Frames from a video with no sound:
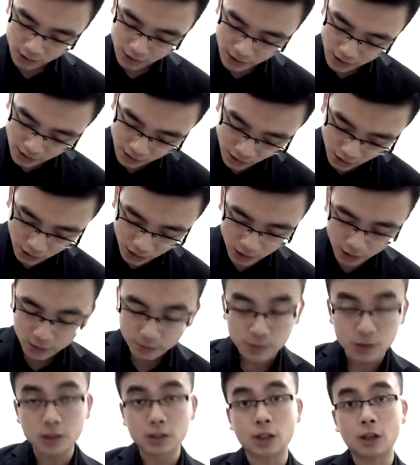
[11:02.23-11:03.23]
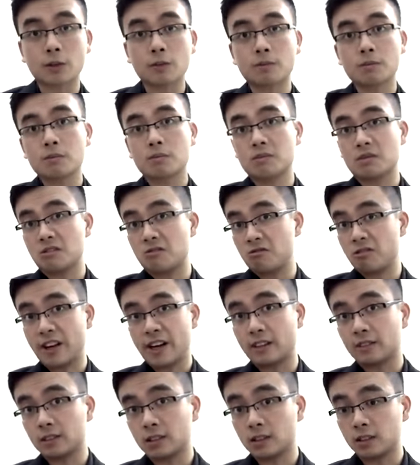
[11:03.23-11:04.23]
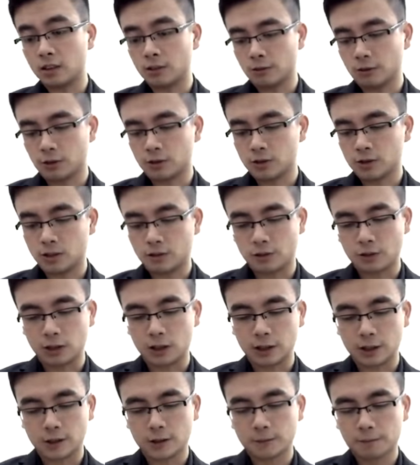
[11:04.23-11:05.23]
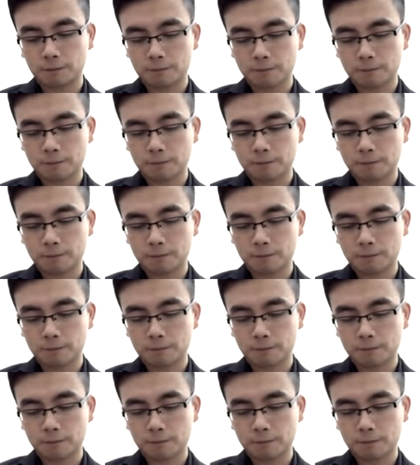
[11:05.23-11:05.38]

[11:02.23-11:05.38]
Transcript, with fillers: It's entirely up to you. Rounding difference, if you like.